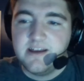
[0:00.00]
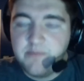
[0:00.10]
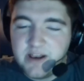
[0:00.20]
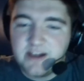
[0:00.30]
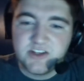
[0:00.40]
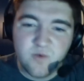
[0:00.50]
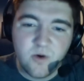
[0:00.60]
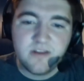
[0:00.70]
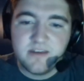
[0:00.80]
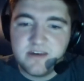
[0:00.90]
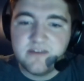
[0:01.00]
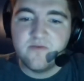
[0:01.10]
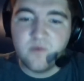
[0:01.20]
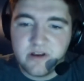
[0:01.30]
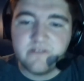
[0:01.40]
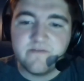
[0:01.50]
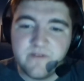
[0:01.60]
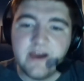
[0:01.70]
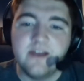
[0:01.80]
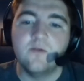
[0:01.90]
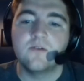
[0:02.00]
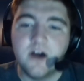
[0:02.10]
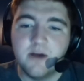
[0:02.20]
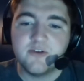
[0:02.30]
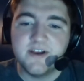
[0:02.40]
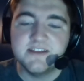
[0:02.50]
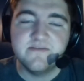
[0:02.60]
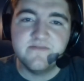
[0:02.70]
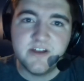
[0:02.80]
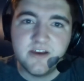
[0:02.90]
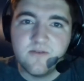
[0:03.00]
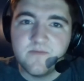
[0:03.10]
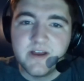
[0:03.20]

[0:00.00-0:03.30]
but I just wanted to give one final comprehensive video.